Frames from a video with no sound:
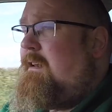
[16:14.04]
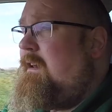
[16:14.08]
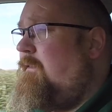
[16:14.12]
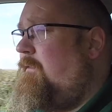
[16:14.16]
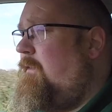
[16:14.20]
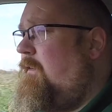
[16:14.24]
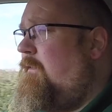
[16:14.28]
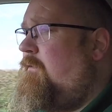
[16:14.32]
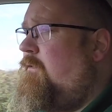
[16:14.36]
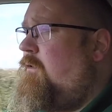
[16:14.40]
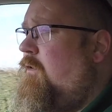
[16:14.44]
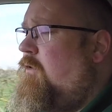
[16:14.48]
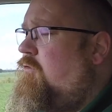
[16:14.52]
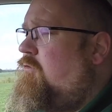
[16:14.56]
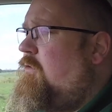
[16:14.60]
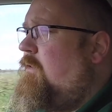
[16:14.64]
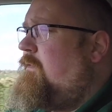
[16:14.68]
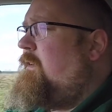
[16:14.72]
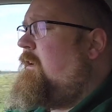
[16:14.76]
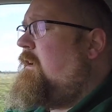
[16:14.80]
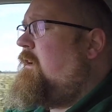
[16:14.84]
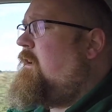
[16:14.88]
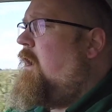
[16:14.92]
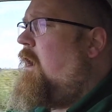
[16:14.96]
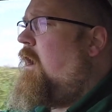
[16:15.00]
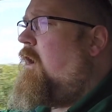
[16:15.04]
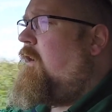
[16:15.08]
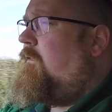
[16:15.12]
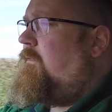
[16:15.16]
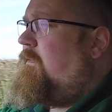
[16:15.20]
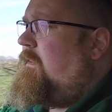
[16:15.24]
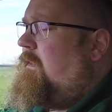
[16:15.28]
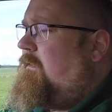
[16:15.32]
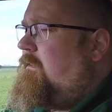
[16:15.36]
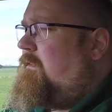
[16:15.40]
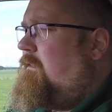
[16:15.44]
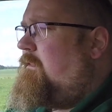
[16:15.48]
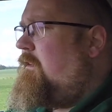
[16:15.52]
if you've not driven a car of
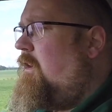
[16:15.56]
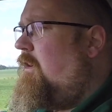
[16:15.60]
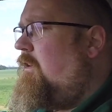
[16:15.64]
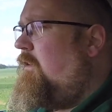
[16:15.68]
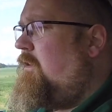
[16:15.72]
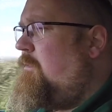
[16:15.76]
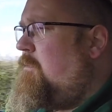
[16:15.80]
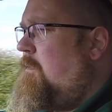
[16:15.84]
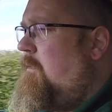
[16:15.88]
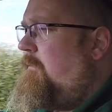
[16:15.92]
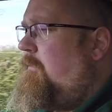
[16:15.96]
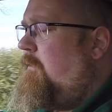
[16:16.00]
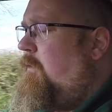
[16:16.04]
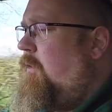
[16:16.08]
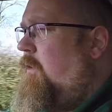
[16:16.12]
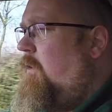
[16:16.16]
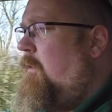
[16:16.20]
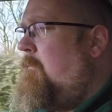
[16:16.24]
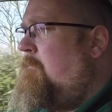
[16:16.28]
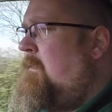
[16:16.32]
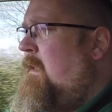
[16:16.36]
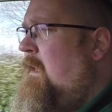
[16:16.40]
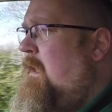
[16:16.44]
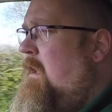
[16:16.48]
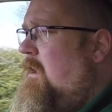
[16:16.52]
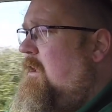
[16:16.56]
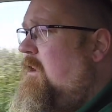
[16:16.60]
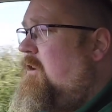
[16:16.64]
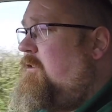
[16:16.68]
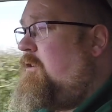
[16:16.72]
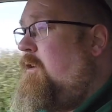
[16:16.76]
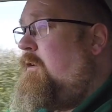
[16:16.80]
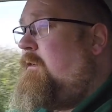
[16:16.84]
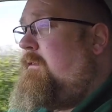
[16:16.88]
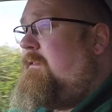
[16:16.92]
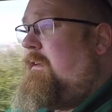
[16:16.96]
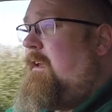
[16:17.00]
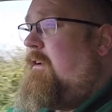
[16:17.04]
this size before. You
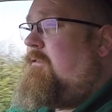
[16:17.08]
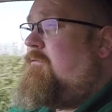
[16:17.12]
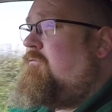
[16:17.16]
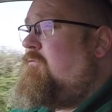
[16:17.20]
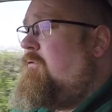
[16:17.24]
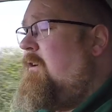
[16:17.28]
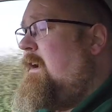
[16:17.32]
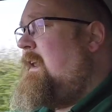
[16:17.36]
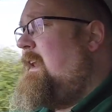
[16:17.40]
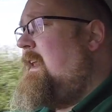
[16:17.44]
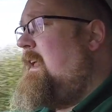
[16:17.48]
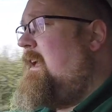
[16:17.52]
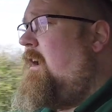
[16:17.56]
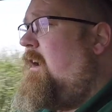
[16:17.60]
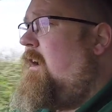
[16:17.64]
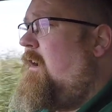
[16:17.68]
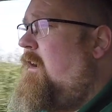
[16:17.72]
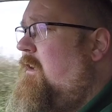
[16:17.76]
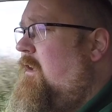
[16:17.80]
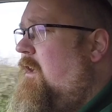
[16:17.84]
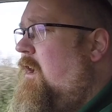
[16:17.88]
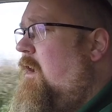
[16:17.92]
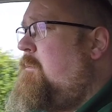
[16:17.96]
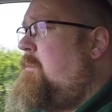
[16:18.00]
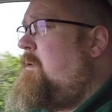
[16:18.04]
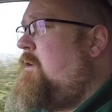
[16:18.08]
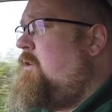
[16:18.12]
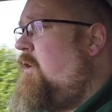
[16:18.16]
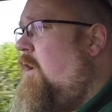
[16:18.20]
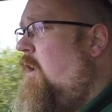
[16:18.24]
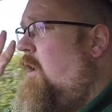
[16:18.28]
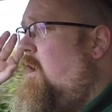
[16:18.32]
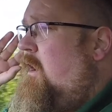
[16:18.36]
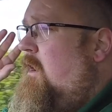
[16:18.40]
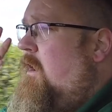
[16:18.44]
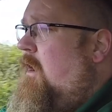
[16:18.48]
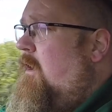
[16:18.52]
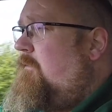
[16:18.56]
do sit really high up, you've
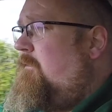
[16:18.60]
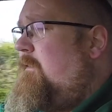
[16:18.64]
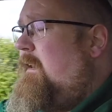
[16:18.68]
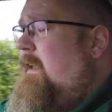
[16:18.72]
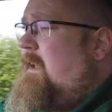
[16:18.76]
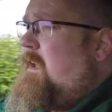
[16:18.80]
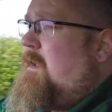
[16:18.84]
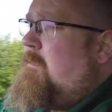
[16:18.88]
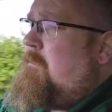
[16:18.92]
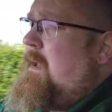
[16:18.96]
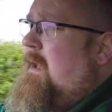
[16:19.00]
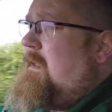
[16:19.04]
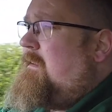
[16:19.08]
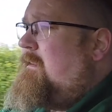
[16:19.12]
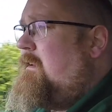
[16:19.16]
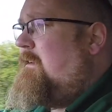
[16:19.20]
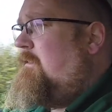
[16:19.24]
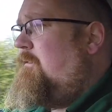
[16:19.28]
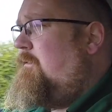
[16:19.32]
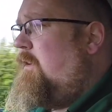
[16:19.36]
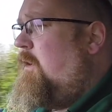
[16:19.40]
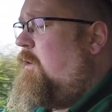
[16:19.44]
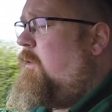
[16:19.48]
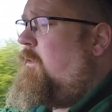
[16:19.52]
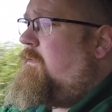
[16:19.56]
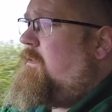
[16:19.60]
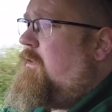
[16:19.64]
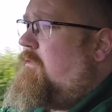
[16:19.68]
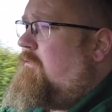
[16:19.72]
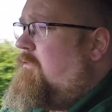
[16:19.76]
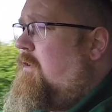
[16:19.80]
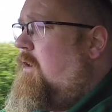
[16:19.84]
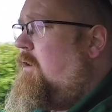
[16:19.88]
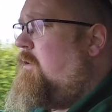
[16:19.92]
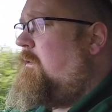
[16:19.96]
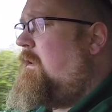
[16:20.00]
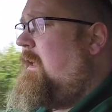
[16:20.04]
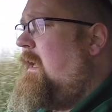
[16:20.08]
got a lovely commanding view of the
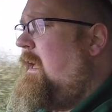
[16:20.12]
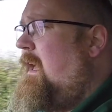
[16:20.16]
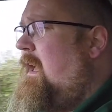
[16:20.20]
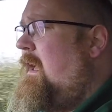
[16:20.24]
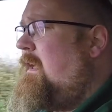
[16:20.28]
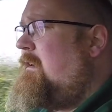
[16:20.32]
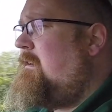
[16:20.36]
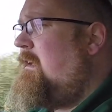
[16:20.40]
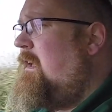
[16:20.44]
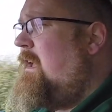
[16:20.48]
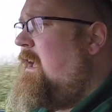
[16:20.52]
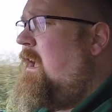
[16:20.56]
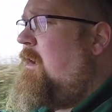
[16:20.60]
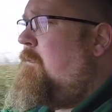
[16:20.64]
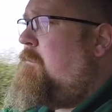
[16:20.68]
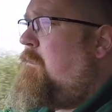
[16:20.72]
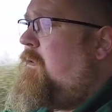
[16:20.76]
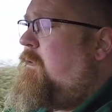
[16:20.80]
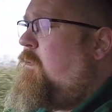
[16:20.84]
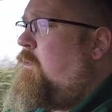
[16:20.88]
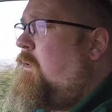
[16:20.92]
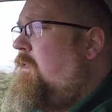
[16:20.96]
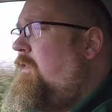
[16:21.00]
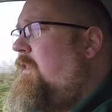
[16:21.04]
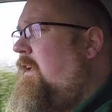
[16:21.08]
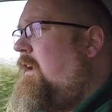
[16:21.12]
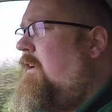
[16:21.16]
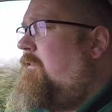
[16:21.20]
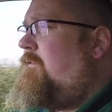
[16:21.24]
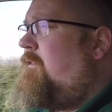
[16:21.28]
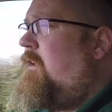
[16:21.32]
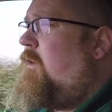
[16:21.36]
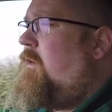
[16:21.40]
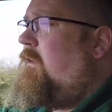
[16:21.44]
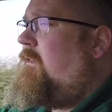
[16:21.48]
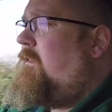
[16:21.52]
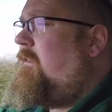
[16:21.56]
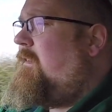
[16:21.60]
road ahead, but the one thing I've
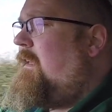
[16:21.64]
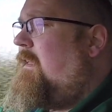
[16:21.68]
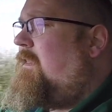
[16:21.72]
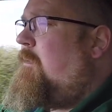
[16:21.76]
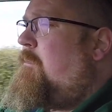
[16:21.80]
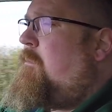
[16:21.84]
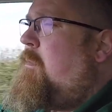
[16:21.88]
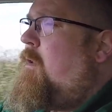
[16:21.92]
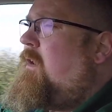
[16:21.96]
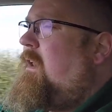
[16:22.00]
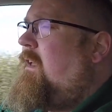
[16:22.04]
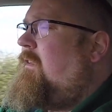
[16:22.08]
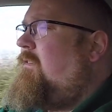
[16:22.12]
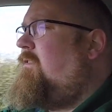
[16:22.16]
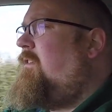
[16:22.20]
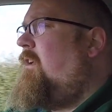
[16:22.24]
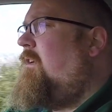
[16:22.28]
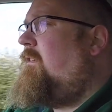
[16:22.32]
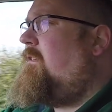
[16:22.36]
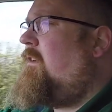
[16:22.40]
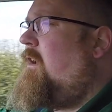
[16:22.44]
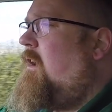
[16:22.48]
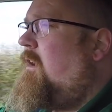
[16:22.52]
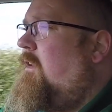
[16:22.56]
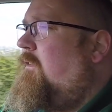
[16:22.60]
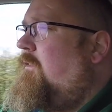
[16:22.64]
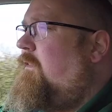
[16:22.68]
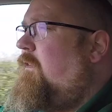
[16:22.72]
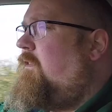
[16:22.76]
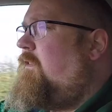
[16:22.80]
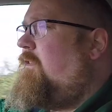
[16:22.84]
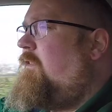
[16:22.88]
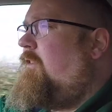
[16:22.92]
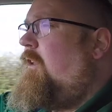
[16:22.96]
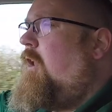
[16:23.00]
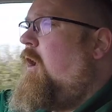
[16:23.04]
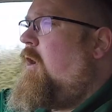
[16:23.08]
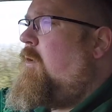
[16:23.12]
noticed is that the bonnet does kind of
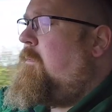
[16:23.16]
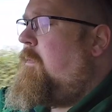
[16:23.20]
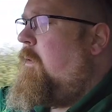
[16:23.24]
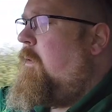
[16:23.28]
slope